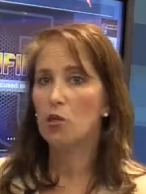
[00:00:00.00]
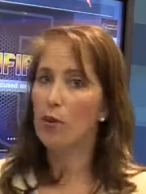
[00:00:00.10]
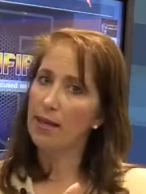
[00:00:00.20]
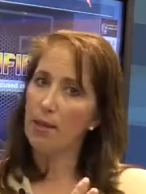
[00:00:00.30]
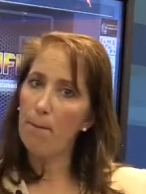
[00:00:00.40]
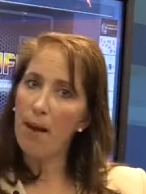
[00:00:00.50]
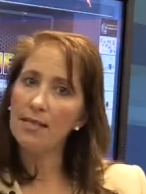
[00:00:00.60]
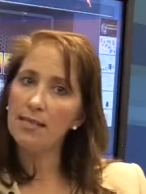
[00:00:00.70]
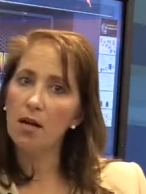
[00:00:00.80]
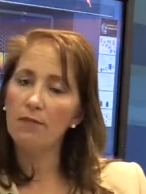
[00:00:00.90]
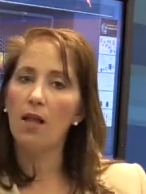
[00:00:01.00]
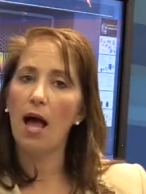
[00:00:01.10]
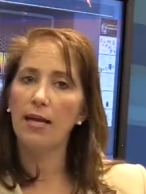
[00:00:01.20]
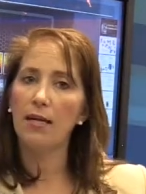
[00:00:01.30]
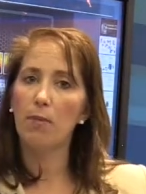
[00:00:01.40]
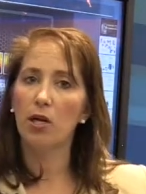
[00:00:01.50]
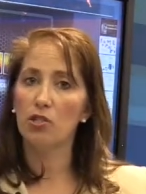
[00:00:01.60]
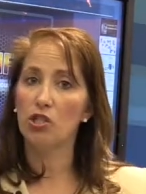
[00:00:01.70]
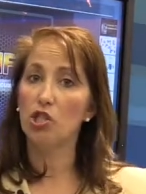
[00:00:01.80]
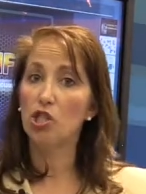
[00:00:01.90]
So we get the best of Lockheed
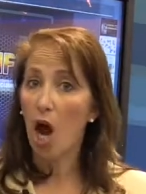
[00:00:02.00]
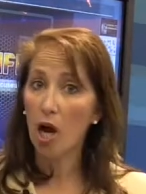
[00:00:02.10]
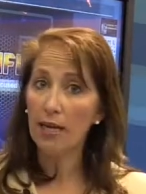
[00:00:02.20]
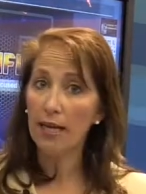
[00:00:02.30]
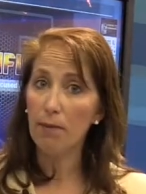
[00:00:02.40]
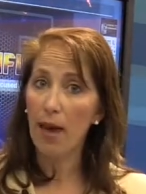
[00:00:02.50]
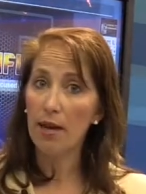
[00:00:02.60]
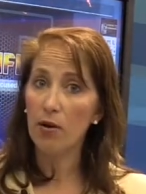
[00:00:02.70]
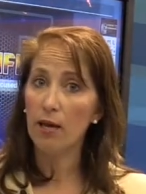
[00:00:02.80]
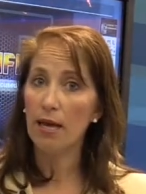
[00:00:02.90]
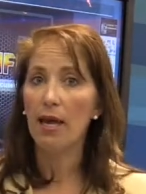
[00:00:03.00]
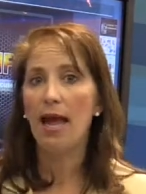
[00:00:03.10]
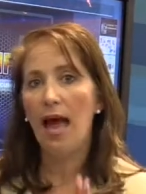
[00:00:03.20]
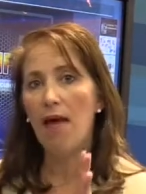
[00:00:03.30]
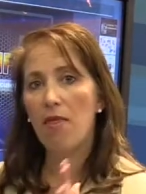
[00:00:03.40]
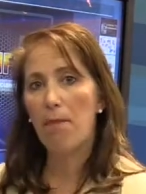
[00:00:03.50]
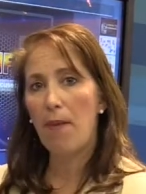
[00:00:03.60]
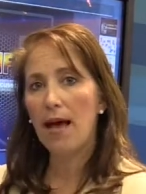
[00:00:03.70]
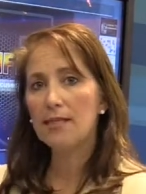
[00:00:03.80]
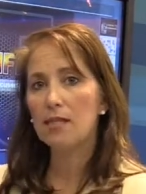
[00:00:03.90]
Martin's targeting pedigree and the
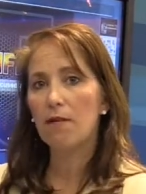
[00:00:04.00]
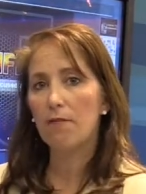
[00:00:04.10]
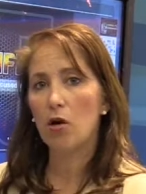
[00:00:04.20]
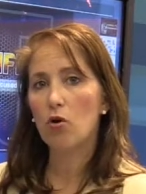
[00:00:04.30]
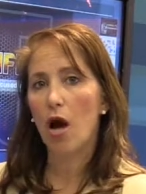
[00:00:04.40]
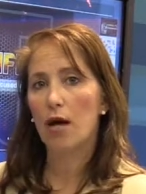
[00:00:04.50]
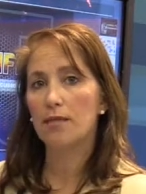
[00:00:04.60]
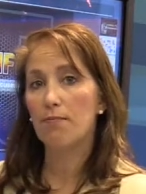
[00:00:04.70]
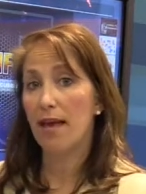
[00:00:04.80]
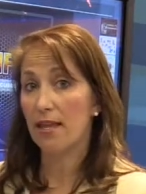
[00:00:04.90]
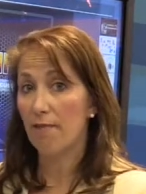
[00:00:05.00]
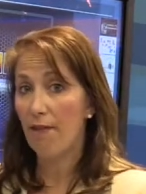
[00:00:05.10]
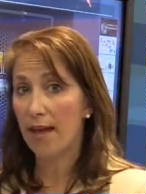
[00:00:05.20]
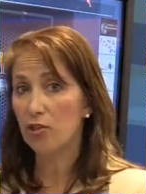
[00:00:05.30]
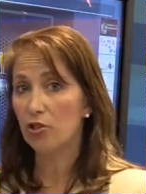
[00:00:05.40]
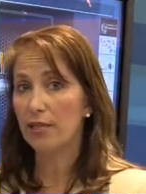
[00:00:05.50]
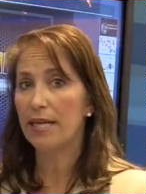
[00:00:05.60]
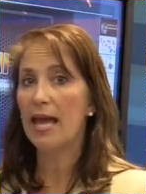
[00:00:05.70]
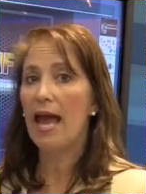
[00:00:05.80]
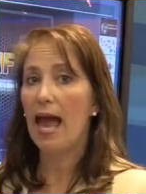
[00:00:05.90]
best of low cost
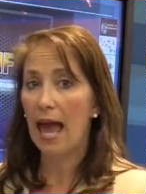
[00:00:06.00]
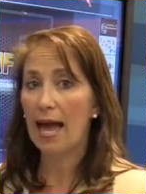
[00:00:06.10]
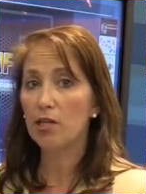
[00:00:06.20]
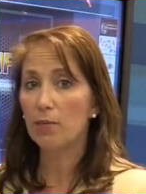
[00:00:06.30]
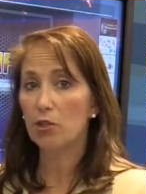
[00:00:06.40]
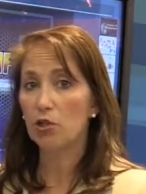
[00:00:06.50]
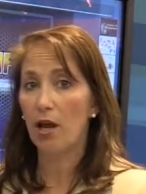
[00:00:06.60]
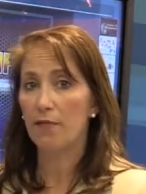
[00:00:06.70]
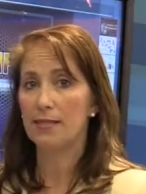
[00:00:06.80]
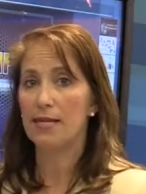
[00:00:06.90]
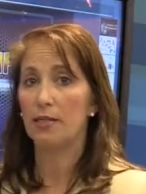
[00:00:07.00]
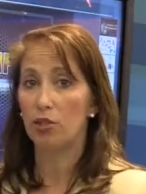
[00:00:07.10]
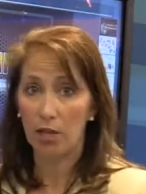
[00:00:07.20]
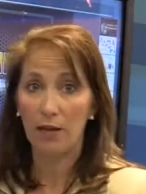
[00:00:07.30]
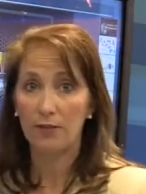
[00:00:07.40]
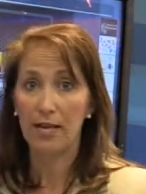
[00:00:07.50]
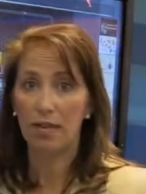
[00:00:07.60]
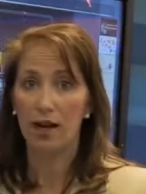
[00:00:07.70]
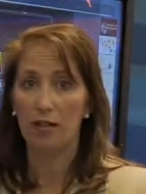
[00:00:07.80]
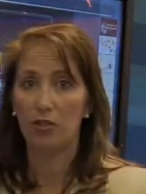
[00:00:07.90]
manufacturing and commercial off the shelf
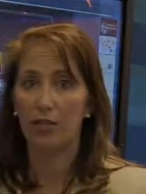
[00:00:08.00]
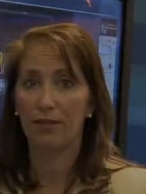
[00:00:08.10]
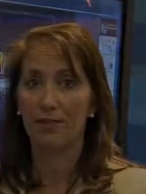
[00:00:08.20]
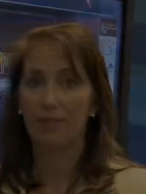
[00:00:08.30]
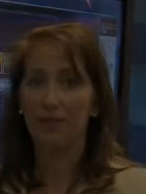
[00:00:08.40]
technology.